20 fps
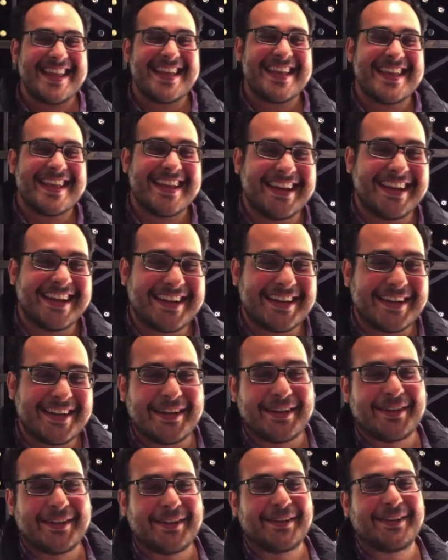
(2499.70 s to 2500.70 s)

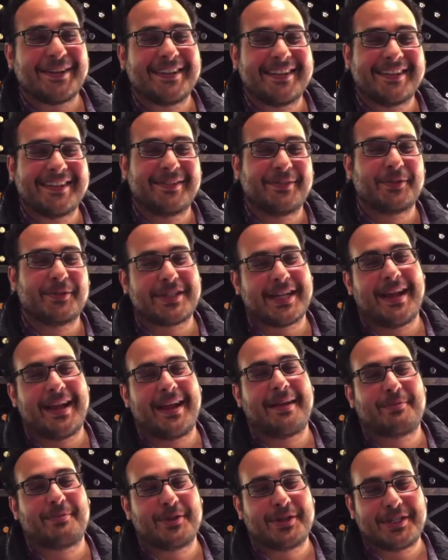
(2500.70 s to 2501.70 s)
uh, which I
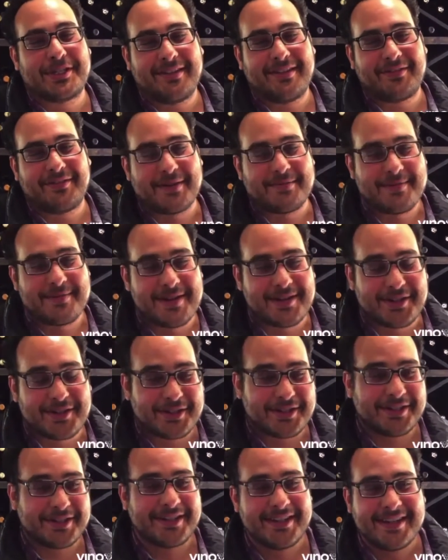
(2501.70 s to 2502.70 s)
appreciate very much.
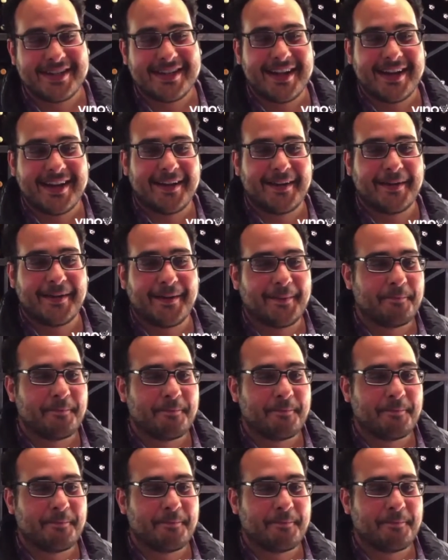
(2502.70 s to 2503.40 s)
Um,